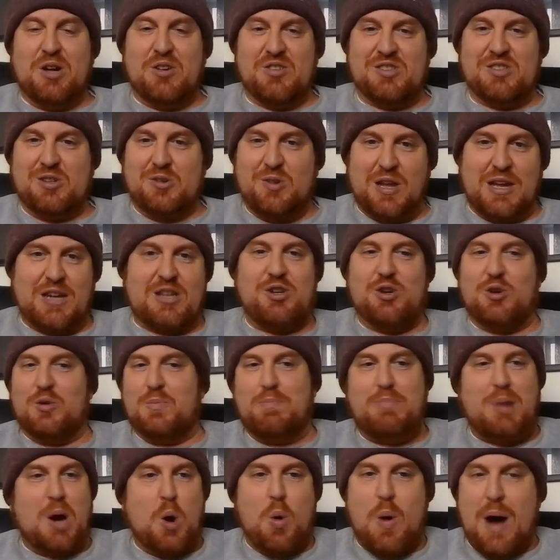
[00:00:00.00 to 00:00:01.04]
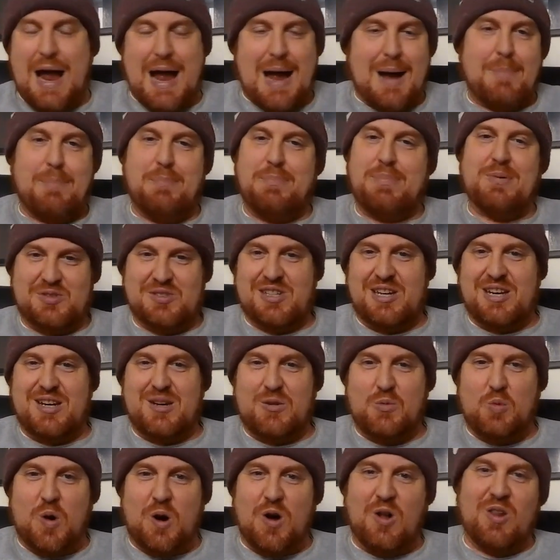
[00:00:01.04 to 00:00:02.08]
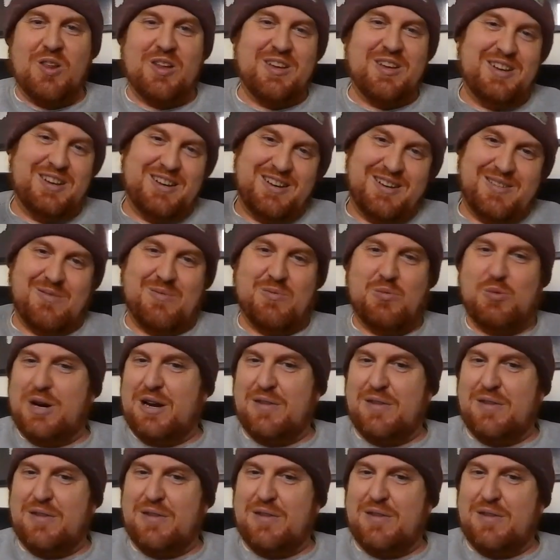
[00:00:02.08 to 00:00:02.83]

but also like your POAP associated wallet and